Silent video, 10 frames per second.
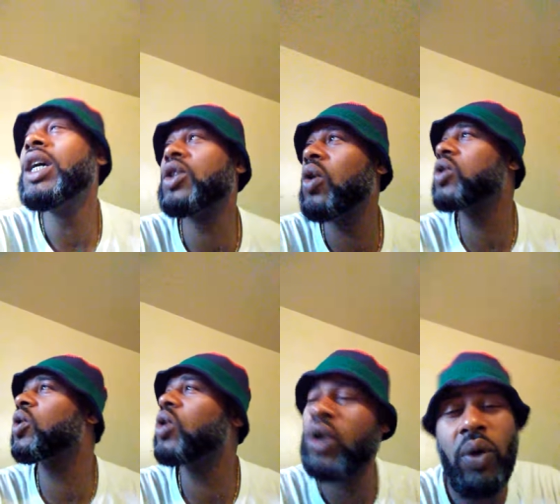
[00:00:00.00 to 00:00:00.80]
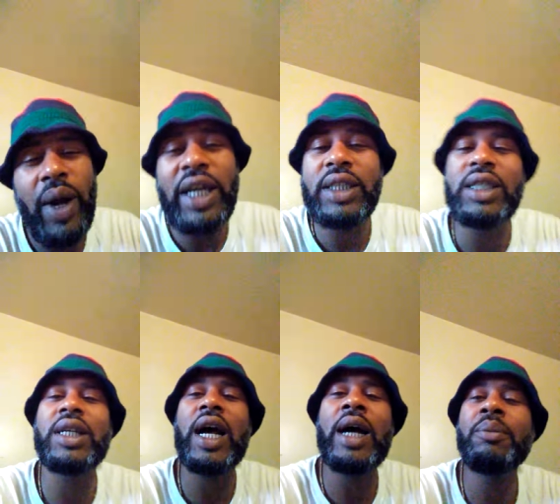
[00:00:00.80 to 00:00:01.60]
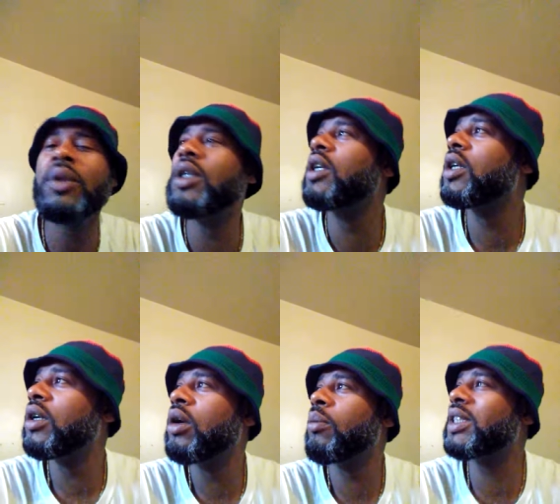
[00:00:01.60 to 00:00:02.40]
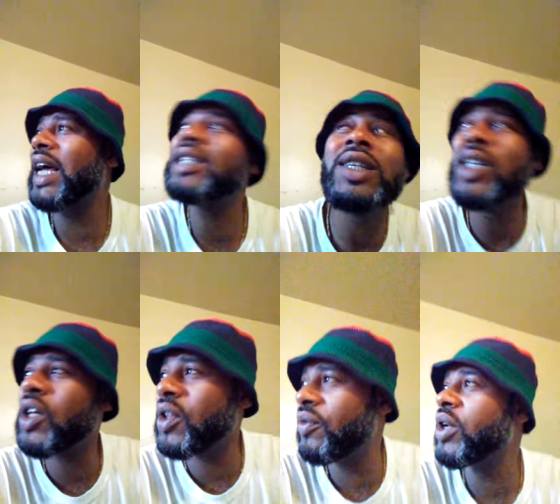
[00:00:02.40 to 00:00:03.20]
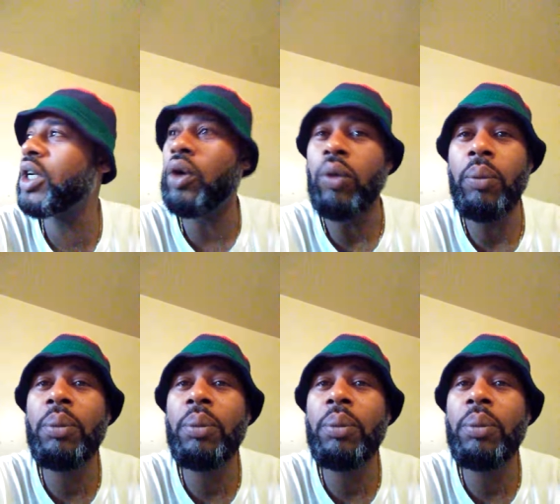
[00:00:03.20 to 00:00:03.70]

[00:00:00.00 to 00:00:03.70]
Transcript: It's also the greatest time, but that's another video.